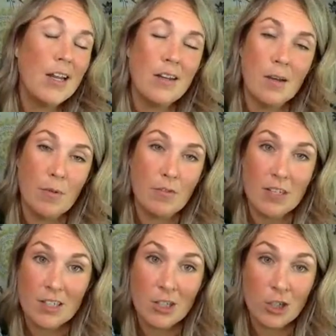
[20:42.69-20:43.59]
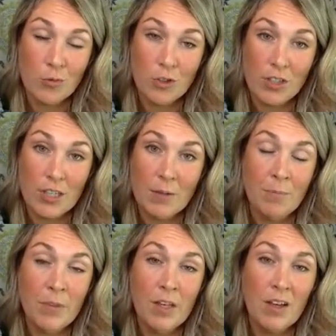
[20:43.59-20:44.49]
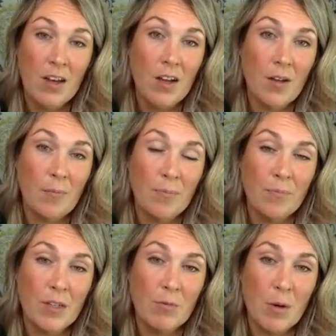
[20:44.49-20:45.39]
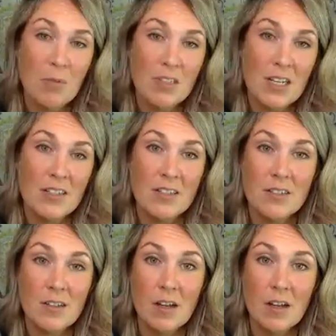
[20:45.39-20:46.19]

any type of addiction, really. It represents